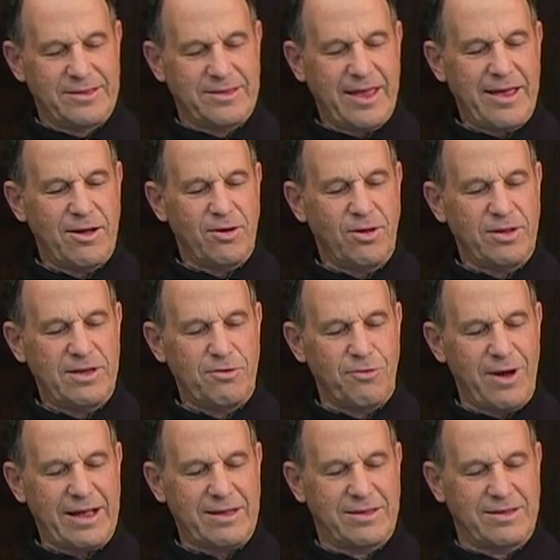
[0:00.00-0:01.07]
Tail
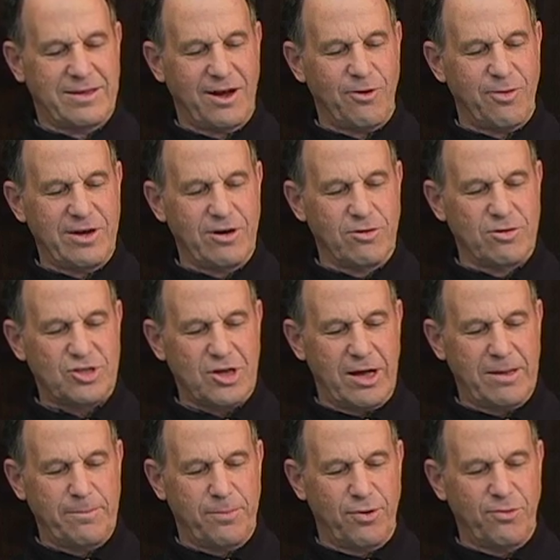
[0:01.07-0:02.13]
erect terriers
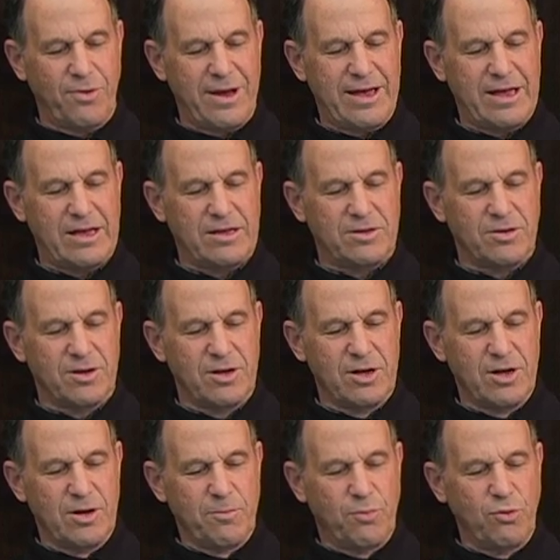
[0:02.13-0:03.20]
on parade,
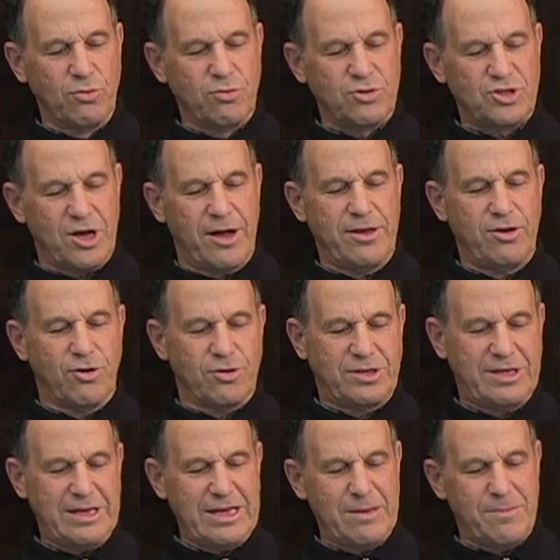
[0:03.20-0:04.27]
poodles on your
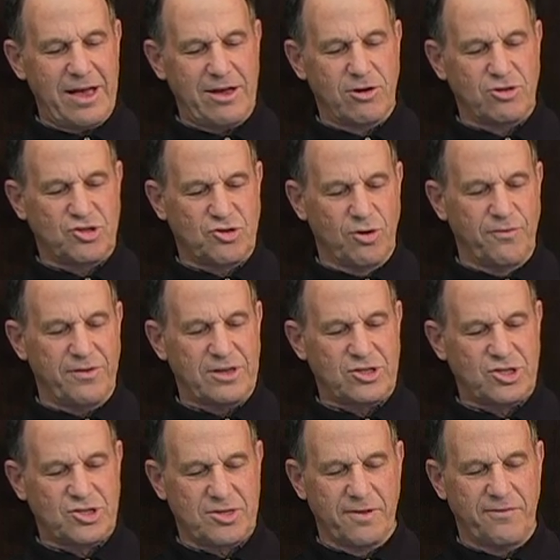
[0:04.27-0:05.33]
team at your
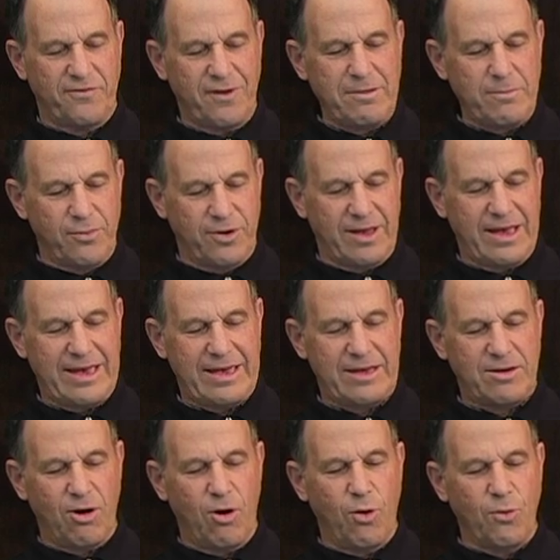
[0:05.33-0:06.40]
service, the fun
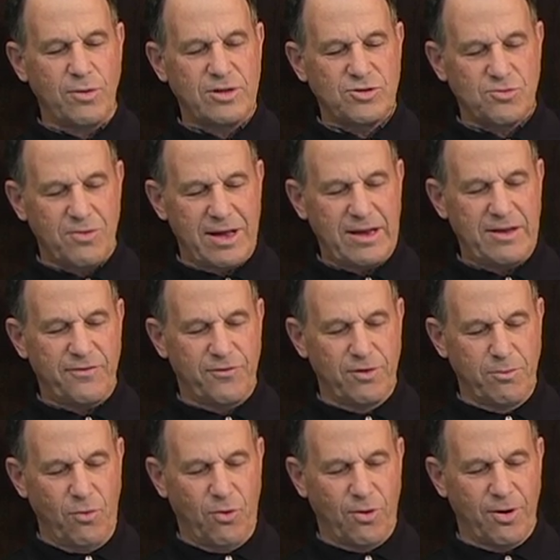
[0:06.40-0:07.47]
brigade always ready for
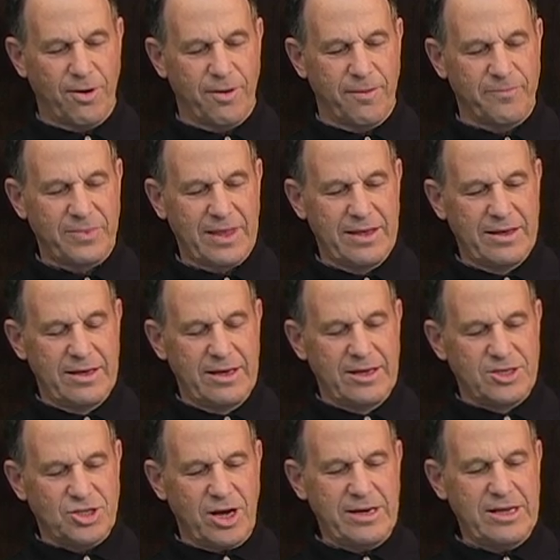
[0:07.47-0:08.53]
more.
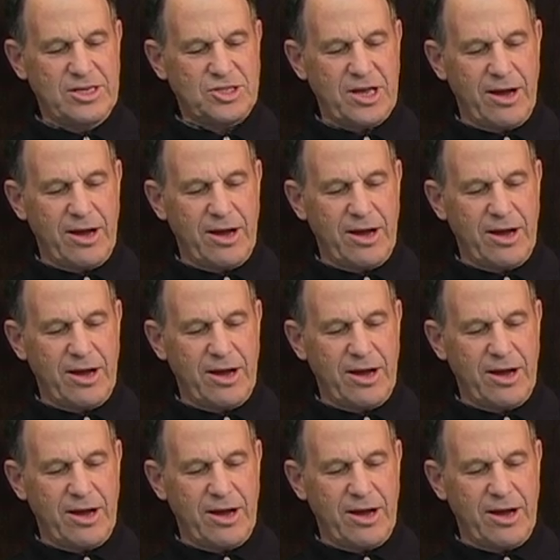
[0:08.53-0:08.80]
Chinese